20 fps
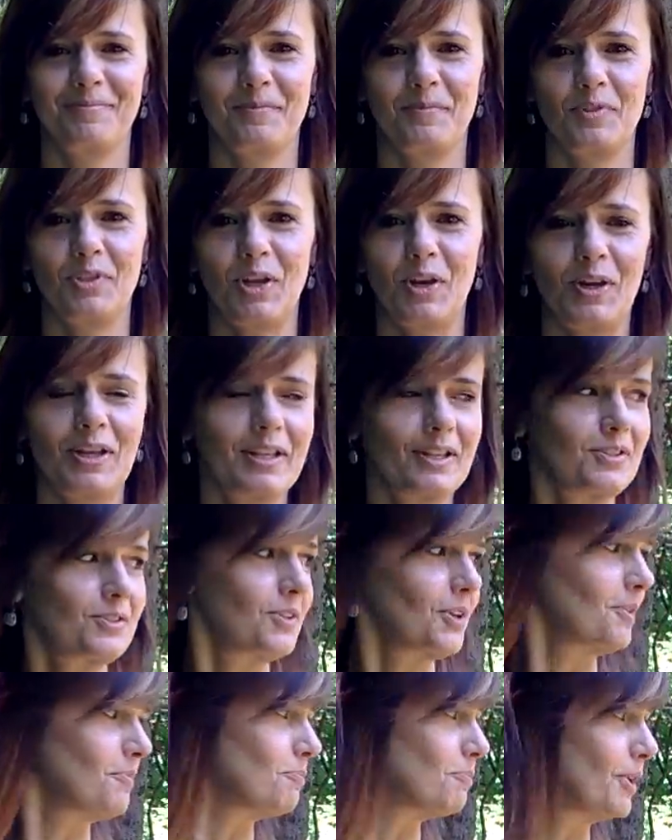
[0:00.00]
Sorry, there's
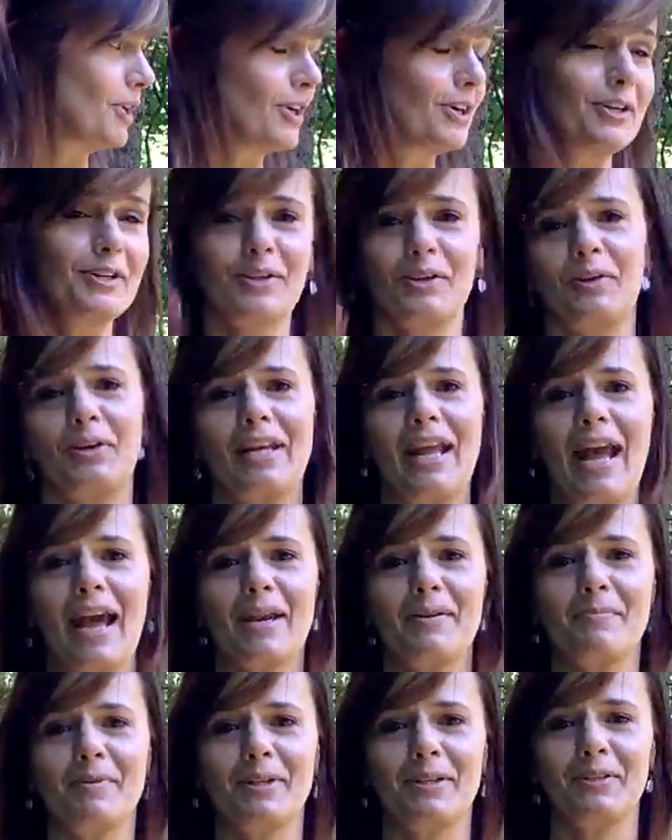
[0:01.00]
a bird or an
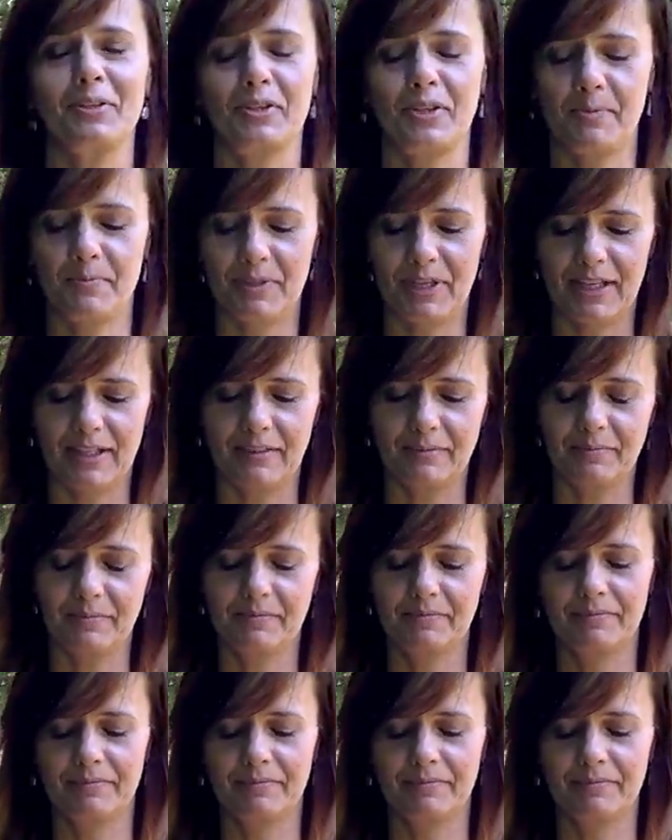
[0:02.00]
animal or something.